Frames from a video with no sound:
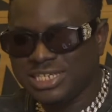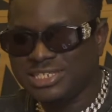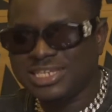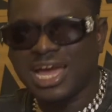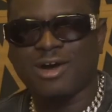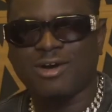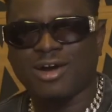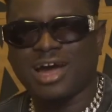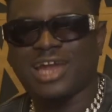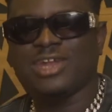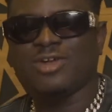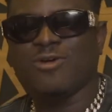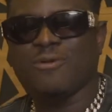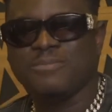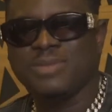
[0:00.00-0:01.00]
down and
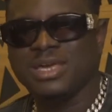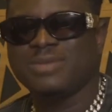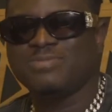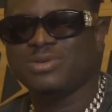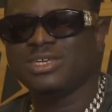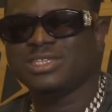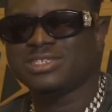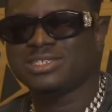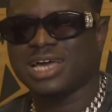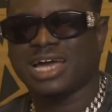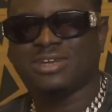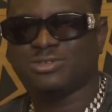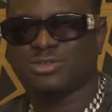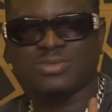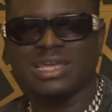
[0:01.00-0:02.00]
they will make beats,
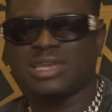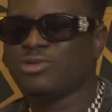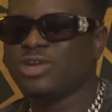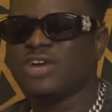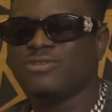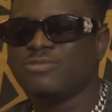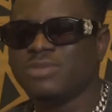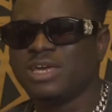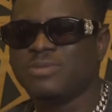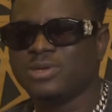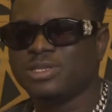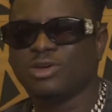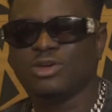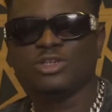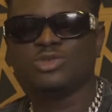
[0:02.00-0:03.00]
and sometimes they will not even make
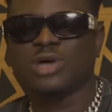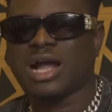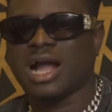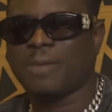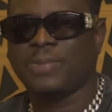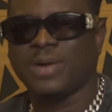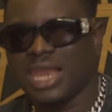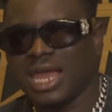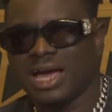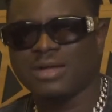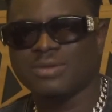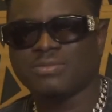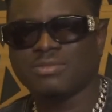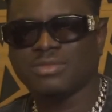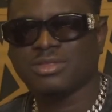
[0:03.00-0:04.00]
beats, they will just do a cappella
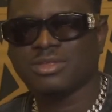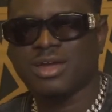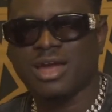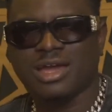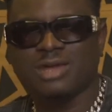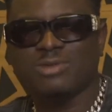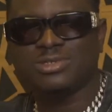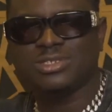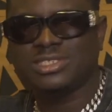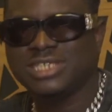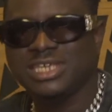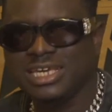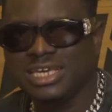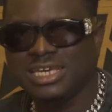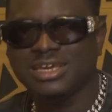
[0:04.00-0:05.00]
and they will
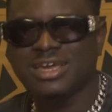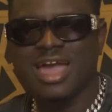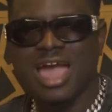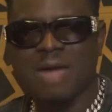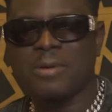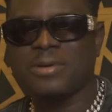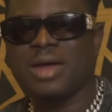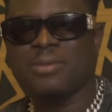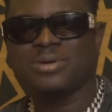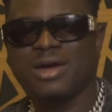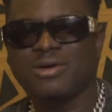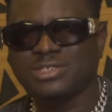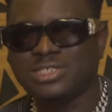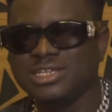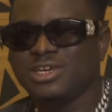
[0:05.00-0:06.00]
sing. I remember that brother
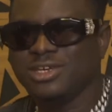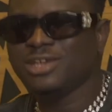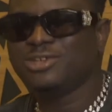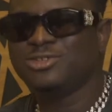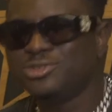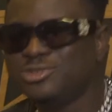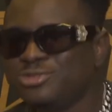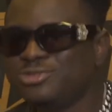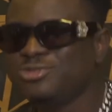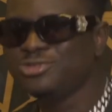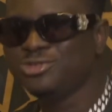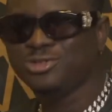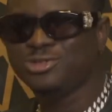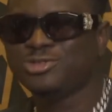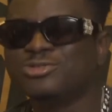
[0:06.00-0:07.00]
will sing do do do
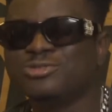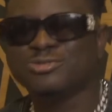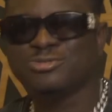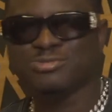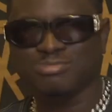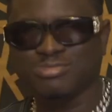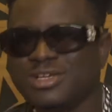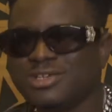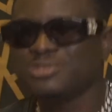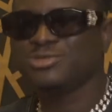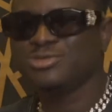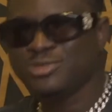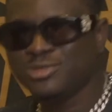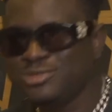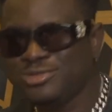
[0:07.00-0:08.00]
do do do
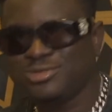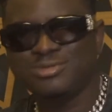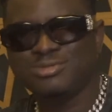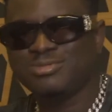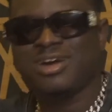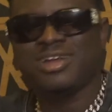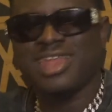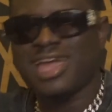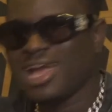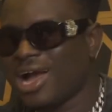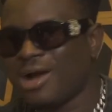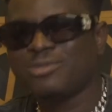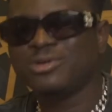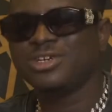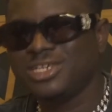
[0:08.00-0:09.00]
do do. I'm like,
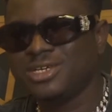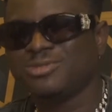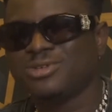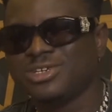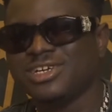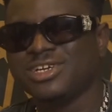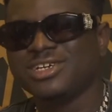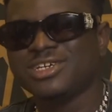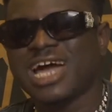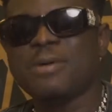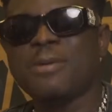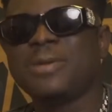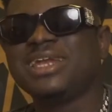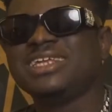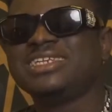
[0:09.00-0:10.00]
one day. I
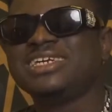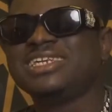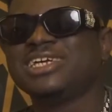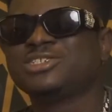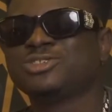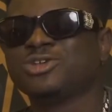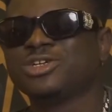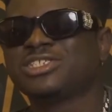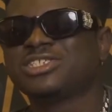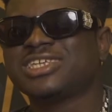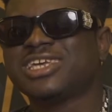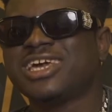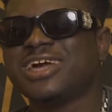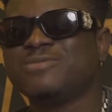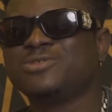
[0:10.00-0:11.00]
remember the day they shot
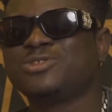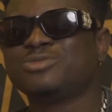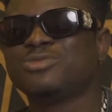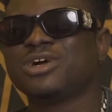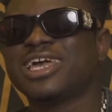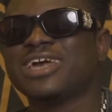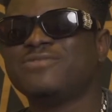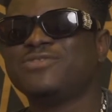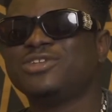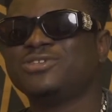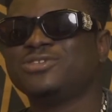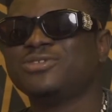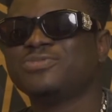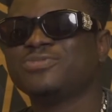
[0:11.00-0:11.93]
Jumoke video.